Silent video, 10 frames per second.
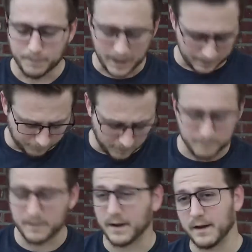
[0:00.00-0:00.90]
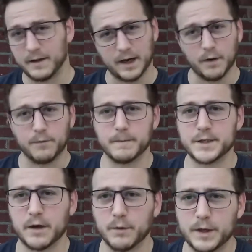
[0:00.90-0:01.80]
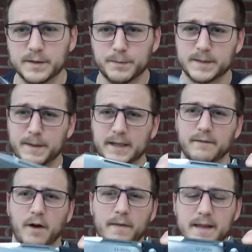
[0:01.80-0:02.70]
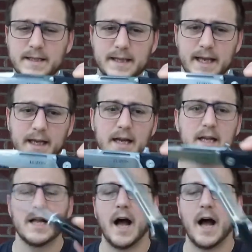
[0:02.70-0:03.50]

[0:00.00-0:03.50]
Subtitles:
but from a general user perspective on this thing,